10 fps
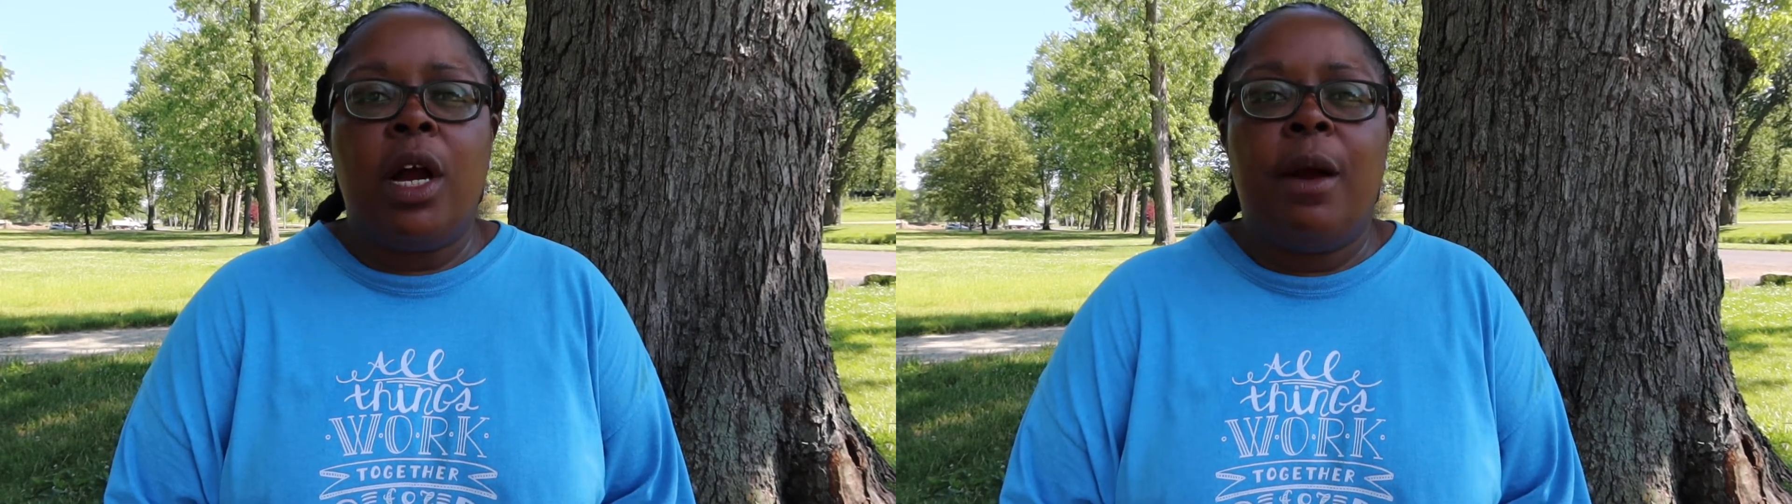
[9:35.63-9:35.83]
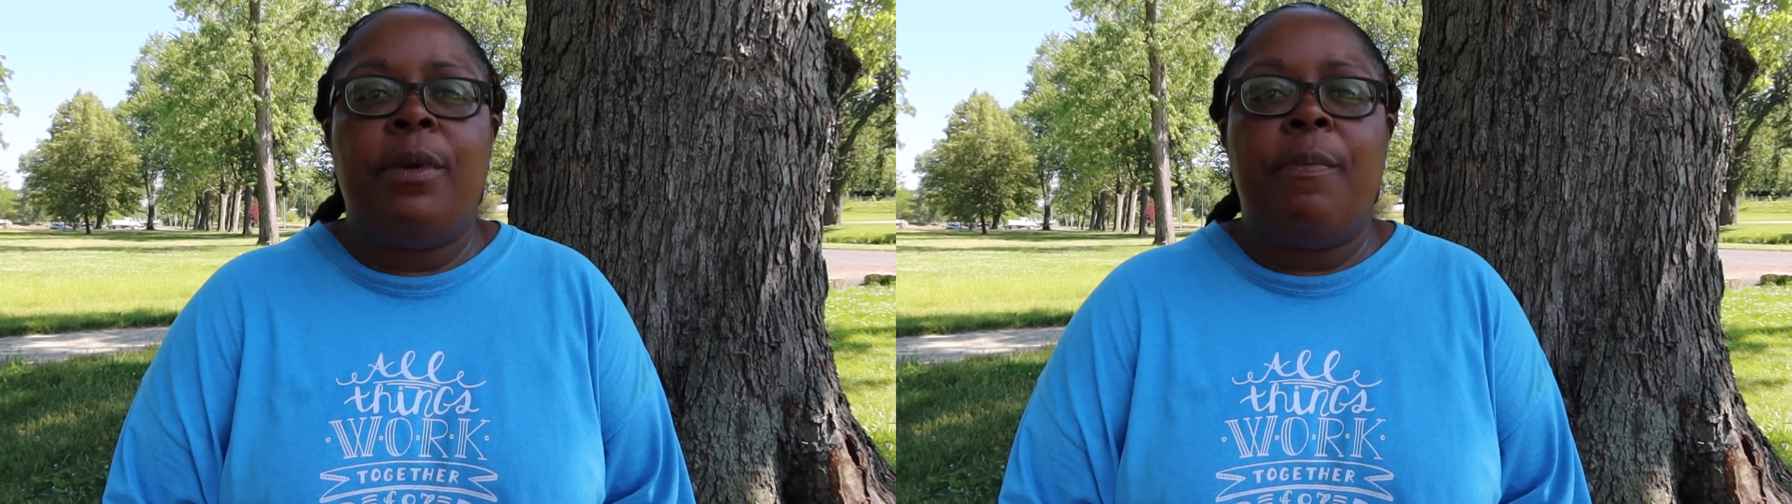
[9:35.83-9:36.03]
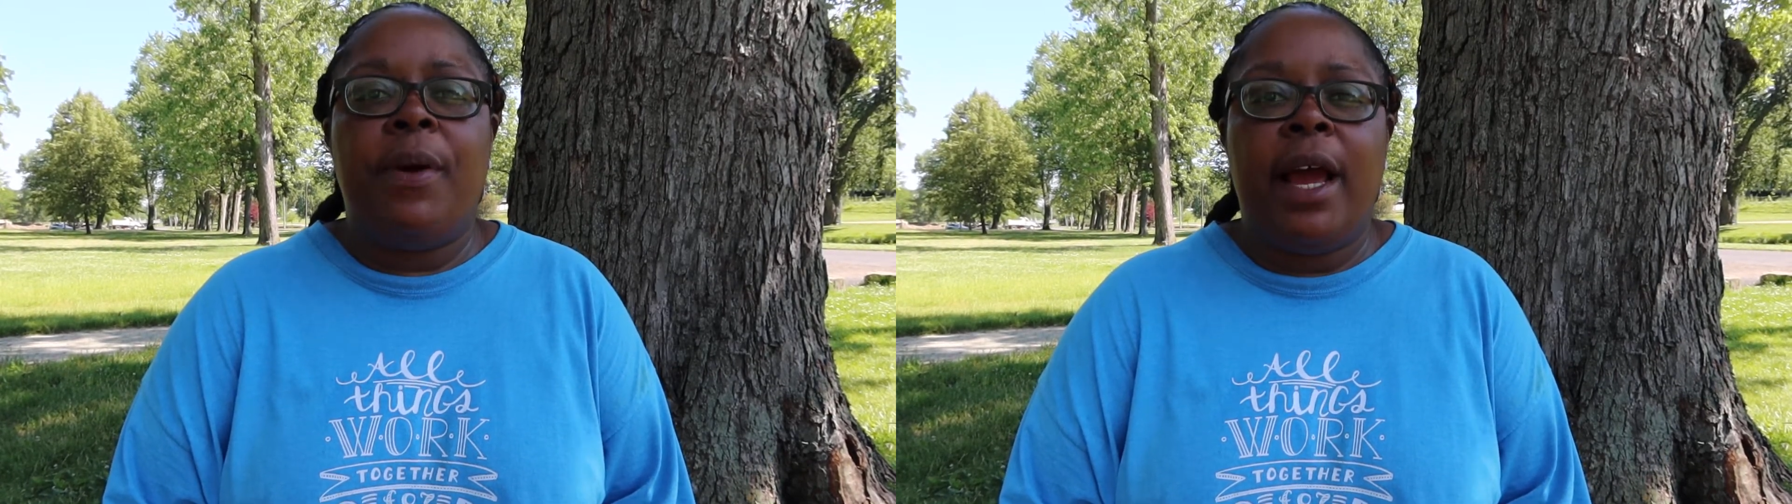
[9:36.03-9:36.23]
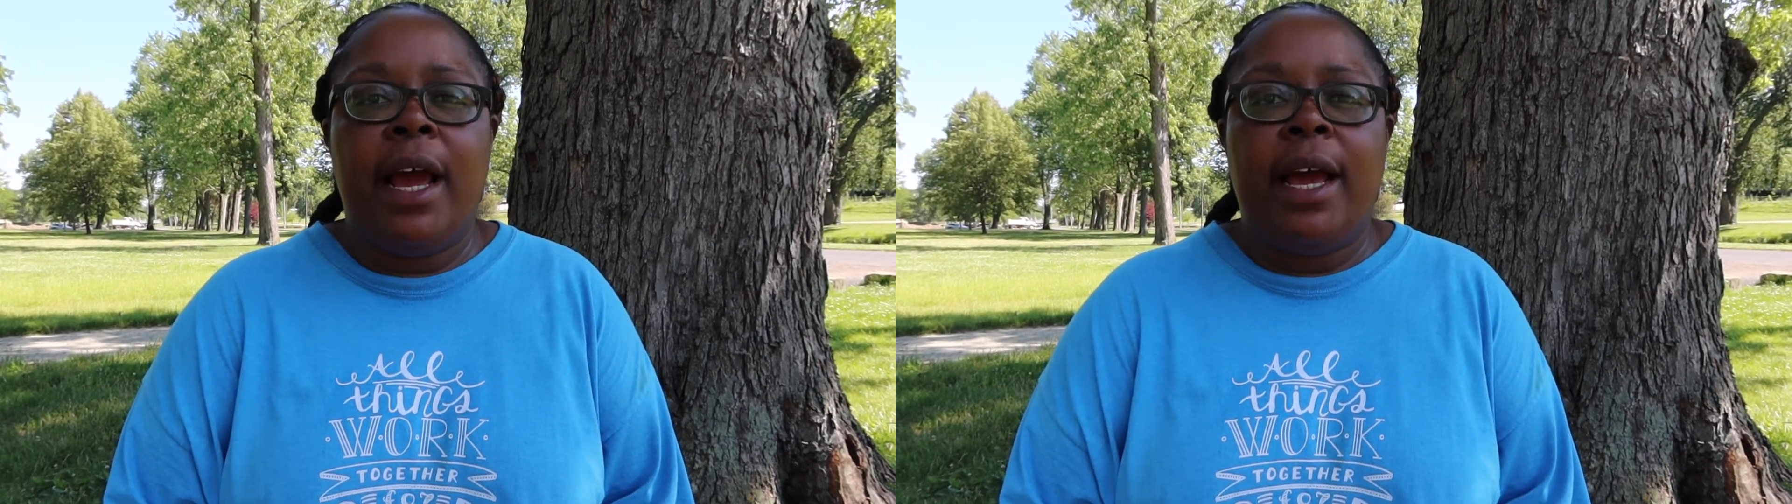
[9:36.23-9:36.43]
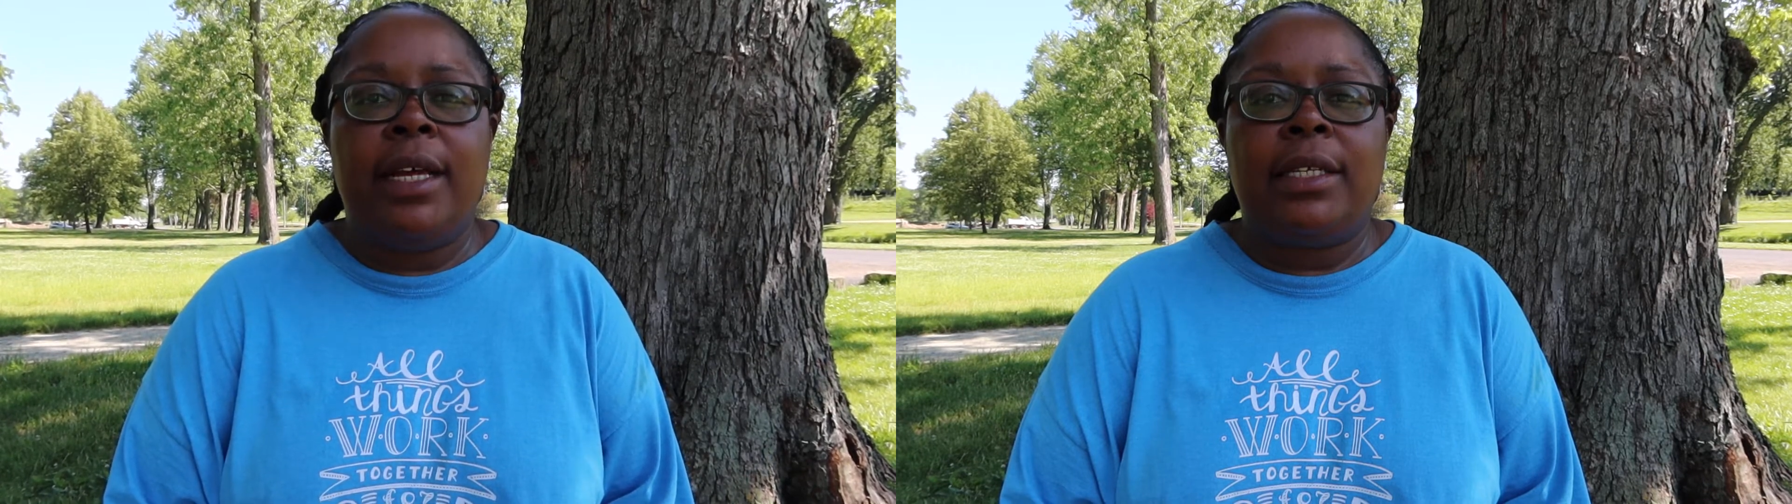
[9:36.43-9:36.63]
come to
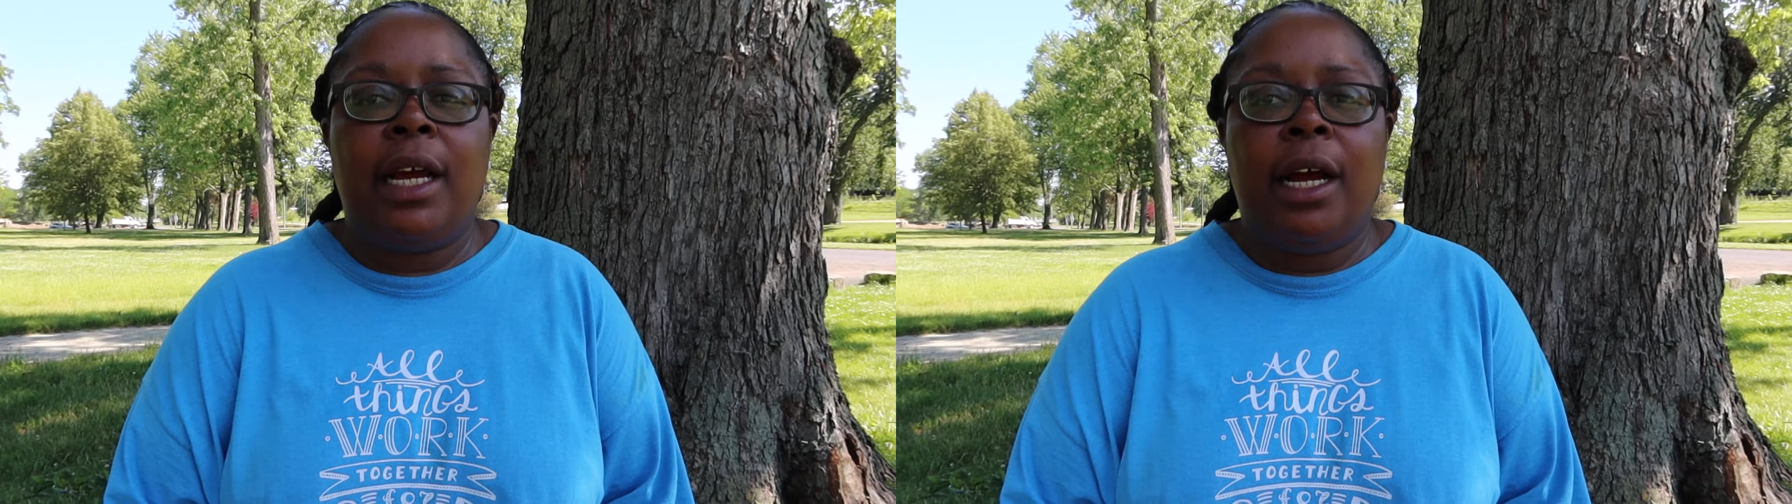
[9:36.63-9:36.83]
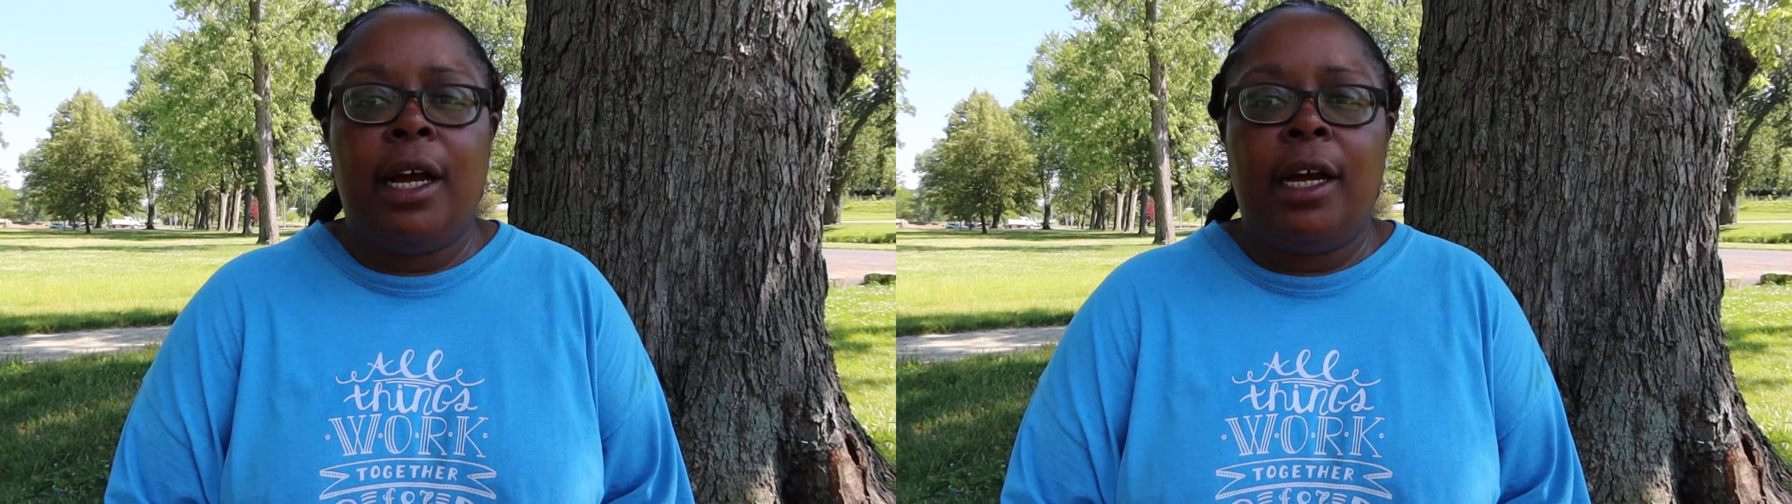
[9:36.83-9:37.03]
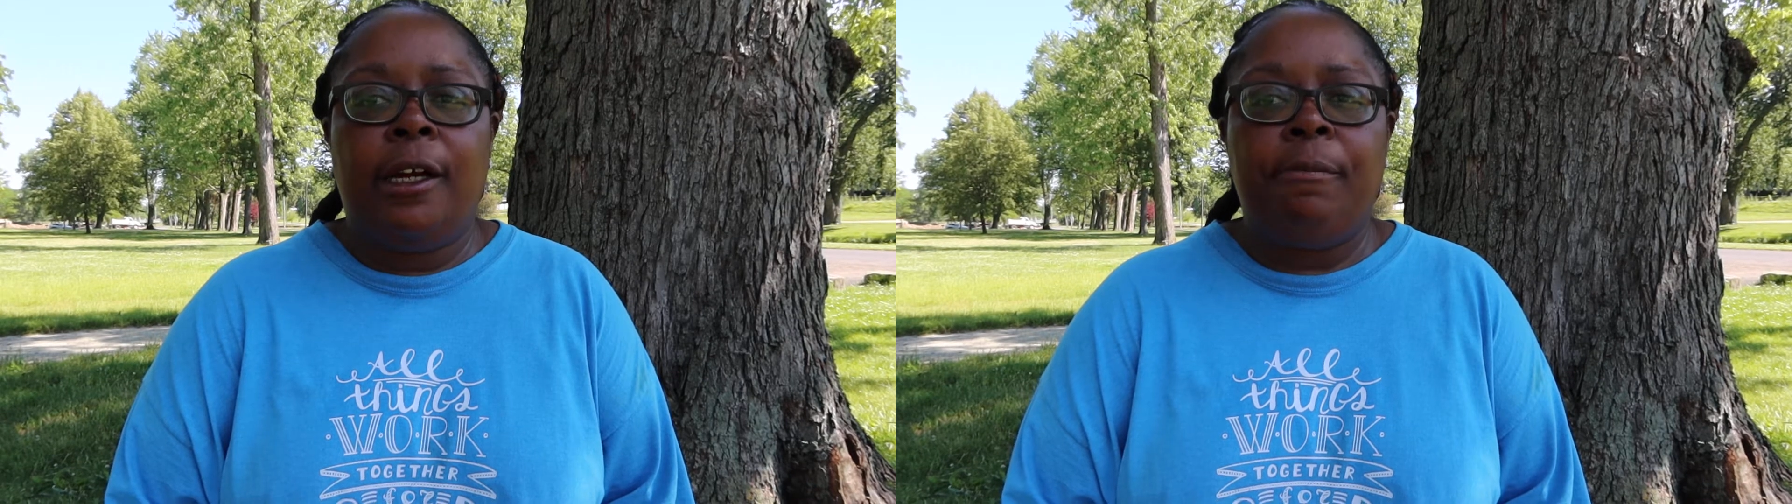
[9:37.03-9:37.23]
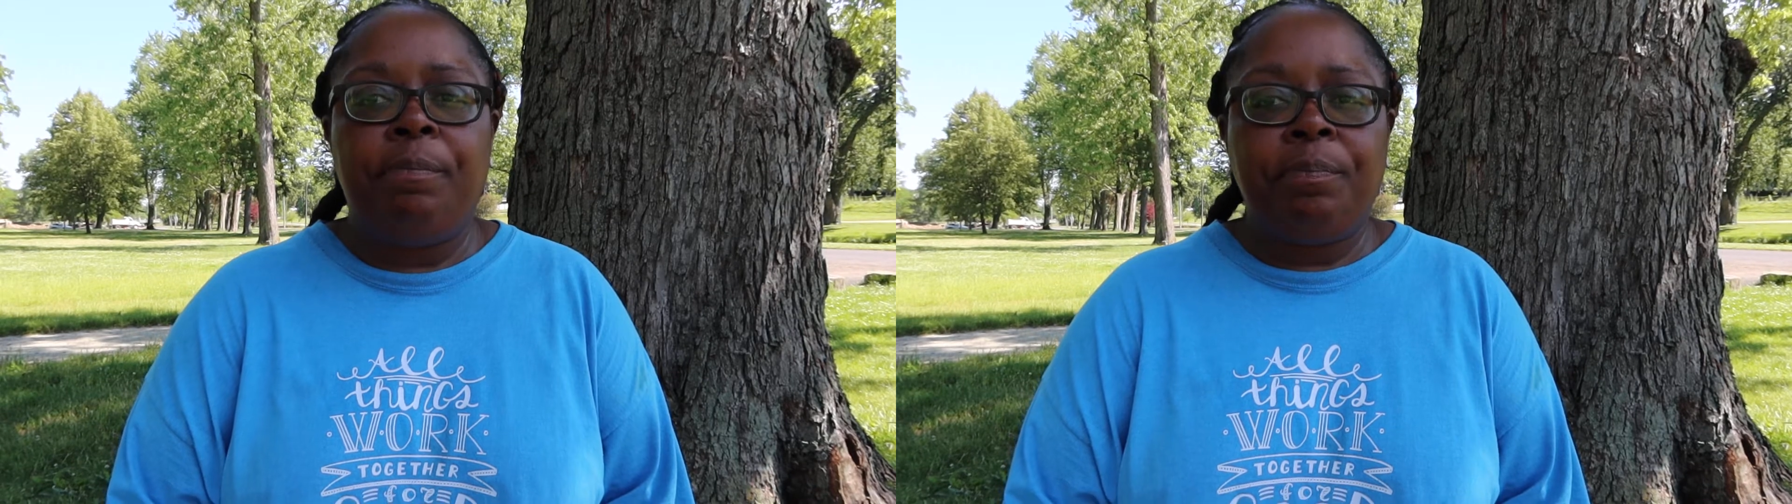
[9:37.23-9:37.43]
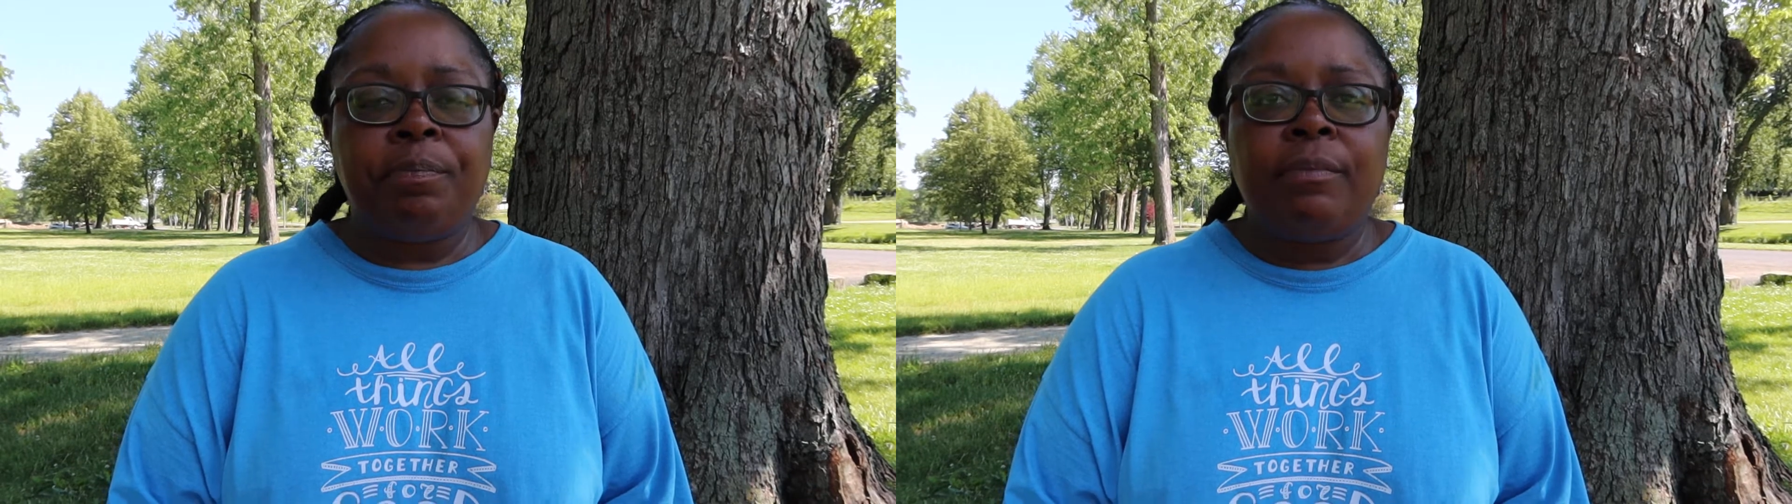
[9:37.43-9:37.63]
pass. Um,